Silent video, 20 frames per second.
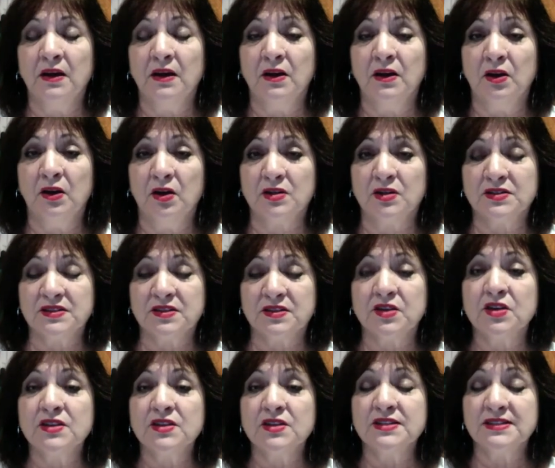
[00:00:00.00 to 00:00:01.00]
lost
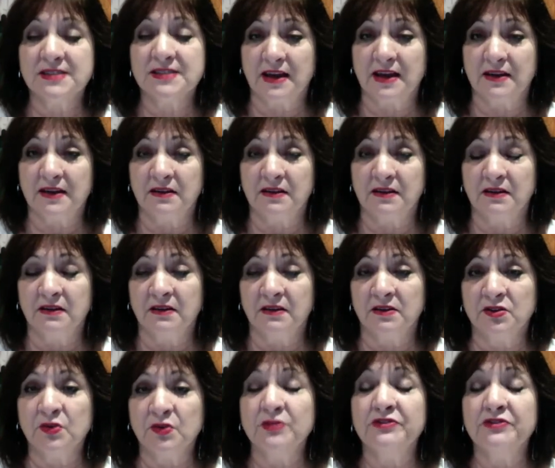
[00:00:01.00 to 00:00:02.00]
her son
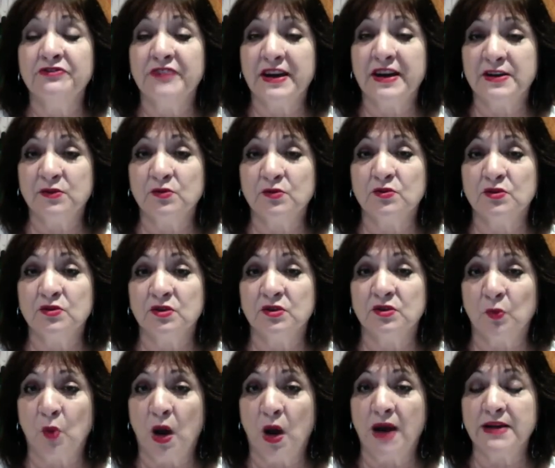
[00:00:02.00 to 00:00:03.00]
to a fatal
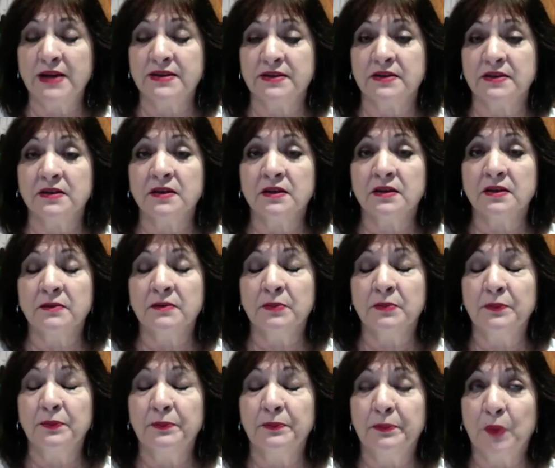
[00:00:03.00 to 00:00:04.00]
white
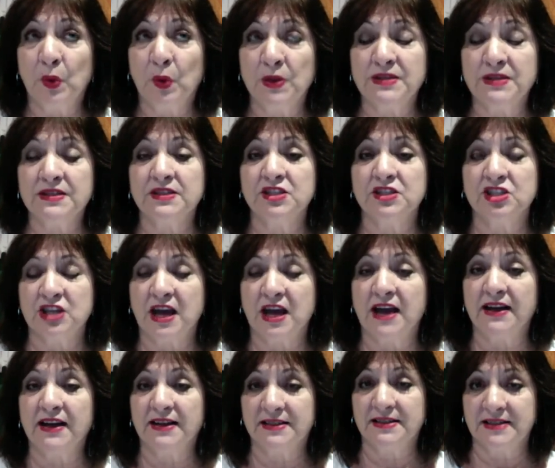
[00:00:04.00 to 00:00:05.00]
pointer
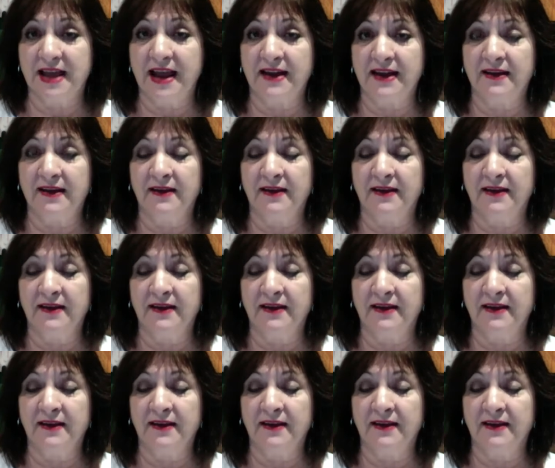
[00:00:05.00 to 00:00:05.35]
shark attack.